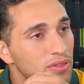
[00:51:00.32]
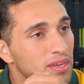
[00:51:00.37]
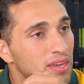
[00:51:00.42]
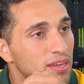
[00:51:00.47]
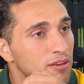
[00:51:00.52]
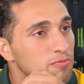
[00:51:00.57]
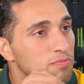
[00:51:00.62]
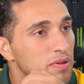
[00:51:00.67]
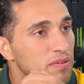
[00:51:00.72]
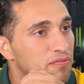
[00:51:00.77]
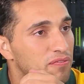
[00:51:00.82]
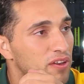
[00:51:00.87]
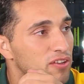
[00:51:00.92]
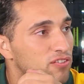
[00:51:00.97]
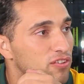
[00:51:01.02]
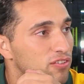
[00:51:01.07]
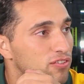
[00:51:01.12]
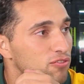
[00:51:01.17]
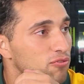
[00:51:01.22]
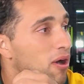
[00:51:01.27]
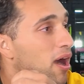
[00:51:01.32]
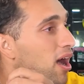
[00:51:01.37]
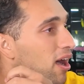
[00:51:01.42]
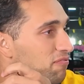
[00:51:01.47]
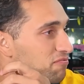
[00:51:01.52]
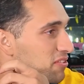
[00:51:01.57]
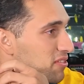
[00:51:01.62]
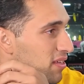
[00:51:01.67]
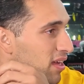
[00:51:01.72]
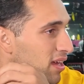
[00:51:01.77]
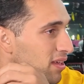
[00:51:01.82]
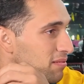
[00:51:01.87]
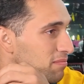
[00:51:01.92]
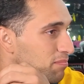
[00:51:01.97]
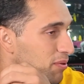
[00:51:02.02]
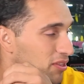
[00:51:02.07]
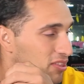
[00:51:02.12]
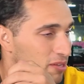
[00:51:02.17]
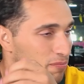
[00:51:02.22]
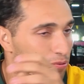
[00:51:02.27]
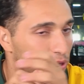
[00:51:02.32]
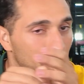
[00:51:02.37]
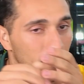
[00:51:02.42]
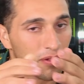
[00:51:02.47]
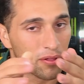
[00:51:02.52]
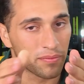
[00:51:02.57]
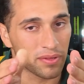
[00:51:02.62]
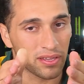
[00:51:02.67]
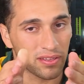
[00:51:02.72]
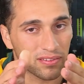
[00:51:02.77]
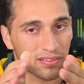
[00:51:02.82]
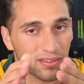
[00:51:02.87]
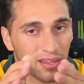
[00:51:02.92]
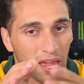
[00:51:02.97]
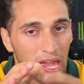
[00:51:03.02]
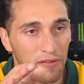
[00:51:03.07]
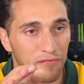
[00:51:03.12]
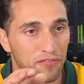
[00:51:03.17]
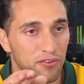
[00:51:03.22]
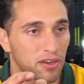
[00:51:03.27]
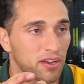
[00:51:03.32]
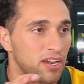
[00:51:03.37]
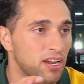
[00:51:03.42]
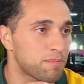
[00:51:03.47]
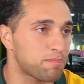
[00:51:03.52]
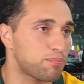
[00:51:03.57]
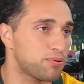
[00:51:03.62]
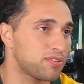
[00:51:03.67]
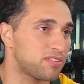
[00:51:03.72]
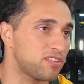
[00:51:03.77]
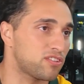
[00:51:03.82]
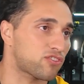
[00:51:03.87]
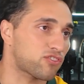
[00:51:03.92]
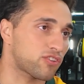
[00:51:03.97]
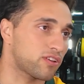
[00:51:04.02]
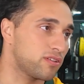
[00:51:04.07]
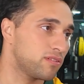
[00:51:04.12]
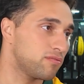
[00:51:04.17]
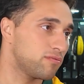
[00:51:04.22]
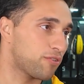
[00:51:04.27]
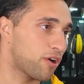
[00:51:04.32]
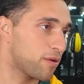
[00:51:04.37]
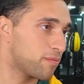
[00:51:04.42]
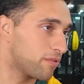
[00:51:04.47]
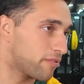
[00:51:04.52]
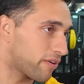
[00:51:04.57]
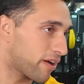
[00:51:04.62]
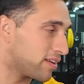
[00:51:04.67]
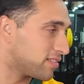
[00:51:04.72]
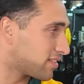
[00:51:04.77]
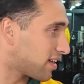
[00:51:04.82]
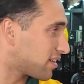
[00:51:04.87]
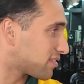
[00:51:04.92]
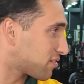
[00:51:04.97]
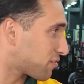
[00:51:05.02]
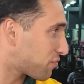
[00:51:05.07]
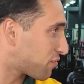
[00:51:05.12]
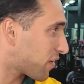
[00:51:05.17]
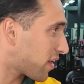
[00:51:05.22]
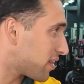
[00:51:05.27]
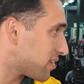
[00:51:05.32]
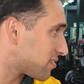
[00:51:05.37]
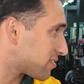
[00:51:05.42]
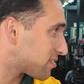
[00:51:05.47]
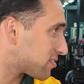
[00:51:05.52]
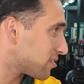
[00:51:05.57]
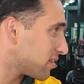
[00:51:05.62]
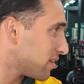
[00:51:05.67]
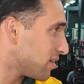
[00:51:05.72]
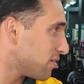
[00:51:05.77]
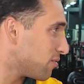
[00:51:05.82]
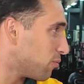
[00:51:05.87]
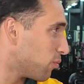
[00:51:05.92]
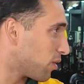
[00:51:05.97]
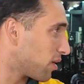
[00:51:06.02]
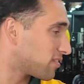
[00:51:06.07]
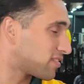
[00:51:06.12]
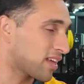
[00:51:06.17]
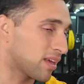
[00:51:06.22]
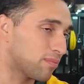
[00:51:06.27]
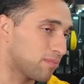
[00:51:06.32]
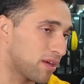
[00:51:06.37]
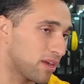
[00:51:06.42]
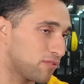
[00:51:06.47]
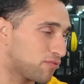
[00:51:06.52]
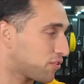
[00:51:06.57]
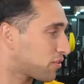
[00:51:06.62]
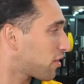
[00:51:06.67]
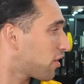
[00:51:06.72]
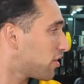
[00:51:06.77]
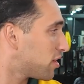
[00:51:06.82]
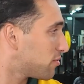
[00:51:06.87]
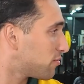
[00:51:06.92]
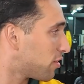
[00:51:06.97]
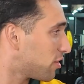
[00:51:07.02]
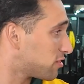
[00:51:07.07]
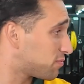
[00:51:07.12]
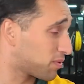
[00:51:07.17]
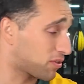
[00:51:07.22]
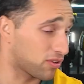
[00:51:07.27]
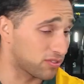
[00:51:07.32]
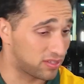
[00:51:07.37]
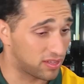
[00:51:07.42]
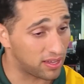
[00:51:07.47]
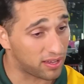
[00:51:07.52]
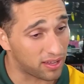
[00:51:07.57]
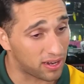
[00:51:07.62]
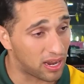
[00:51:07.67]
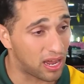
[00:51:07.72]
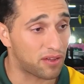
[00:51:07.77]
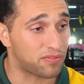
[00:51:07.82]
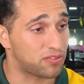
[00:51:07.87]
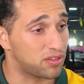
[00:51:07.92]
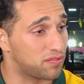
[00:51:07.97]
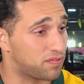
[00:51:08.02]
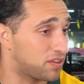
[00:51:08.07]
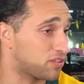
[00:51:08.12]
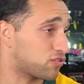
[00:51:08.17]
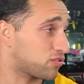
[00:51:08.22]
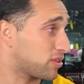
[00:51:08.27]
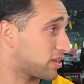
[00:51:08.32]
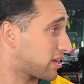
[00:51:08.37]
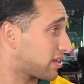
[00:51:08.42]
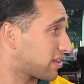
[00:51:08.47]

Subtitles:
think he'll be featured till after that. But the problem is, if you're going to position Roman Reigns as a face, what does that mean for Cody Rhodes? Because they're going to have to eventually